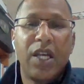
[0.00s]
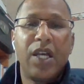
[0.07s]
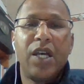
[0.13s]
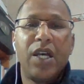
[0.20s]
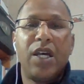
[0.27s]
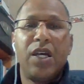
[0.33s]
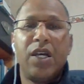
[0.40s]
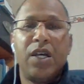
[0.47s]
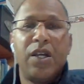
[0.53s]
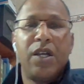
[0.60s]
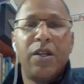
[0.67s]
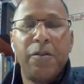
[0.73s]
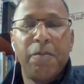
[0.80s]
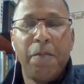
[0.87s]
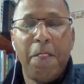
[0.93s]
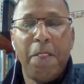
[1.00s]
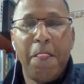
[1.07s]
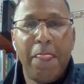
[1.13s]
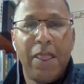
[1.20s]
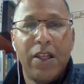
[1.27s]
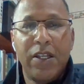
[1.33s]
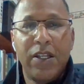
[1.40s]
Um,
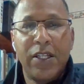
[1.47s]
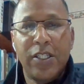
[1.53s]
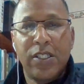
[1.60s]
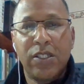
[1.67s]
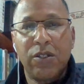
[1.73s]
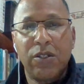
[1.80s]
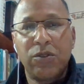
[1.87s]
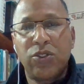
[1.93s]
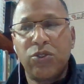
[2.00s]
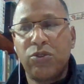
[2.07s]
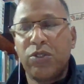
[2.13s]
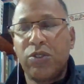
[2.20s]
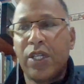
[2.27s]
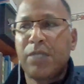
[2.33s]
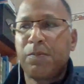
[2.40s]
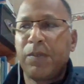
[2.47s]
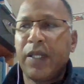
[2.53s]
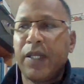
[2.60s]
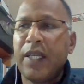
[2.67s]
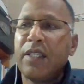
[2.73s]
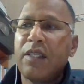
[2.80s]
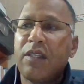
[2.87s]
so to
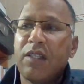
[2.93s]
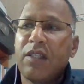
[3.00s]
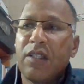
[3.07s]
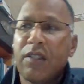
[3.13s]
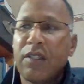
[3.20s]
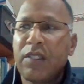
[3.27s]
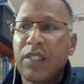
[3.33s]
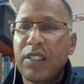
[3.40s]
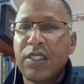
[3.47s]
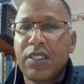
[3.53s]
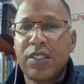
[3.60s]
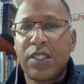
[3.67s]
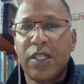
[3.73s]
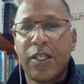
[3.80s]
explain this